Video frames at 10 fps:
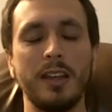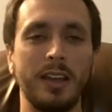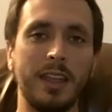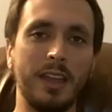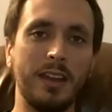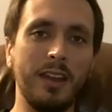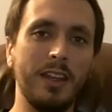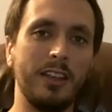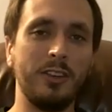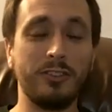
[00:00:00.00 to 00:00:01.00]
Again,
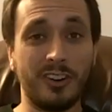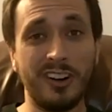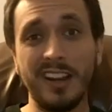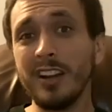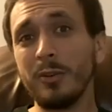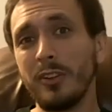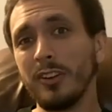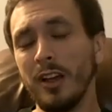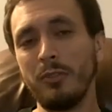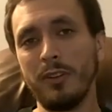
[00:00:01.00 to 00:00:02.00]
you start here with your
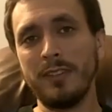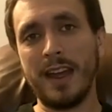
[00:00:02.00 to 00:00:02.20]
level of